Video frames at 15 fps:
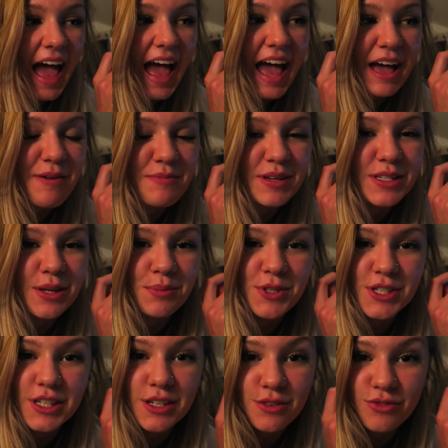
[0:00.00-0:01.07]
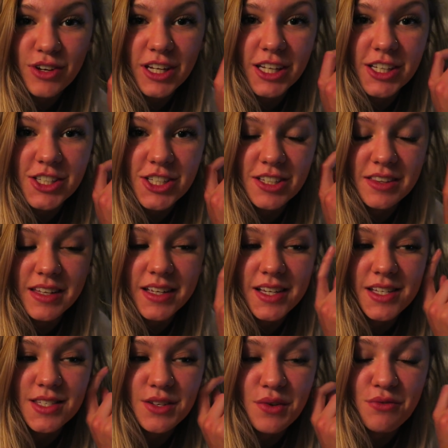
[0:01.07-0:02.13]
So I'm just gonna finish
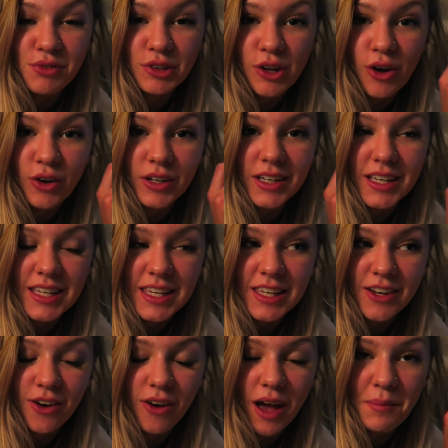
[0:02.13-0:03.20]
this vlog here.